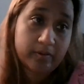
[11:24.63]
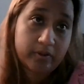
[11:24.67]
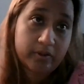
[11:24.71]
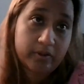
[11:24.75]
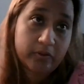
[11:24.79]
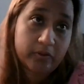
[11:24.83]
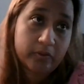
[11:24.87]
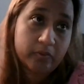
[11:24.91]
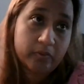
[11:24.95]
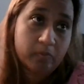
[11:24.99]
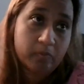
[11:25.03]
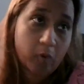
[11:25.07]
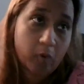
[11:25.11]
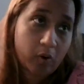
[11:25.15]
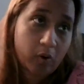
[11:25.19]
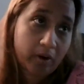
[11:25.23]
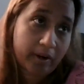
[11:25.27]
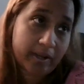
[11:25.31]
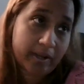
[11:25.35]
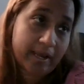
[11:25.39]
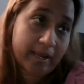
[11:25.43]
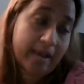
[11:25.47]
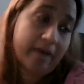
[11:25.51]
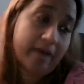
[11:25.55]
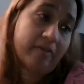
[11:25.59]
do more
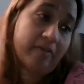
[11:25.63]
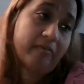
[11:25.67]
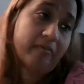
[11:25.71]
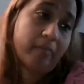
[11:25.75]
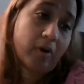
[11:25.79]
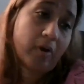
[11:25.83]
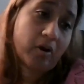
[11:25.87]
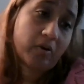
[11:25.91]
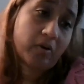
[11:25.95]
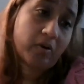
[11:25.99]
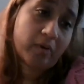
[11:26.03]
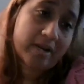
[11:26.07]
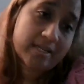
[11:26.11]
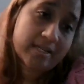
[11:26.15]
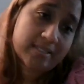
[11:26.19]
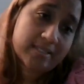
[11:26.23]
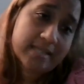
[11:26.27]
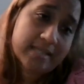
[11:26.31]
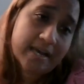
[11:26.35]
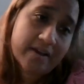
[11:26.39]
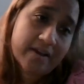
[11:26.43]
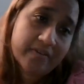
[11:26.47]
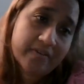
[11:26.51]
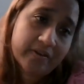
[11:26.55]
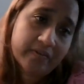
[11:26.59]
to have Parkway
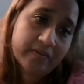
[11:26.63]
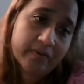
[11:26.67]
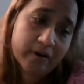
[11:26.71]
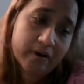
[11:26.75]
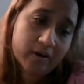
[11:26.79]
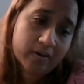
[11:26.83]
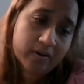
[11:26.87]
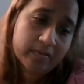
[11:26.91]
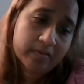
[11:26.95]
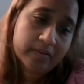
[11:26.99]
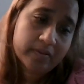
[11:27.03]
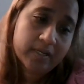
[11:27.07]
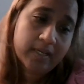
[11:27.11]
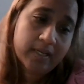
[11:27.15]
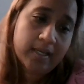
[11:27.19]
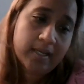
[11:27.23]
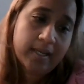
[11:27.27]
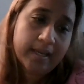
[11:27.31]
staff involved.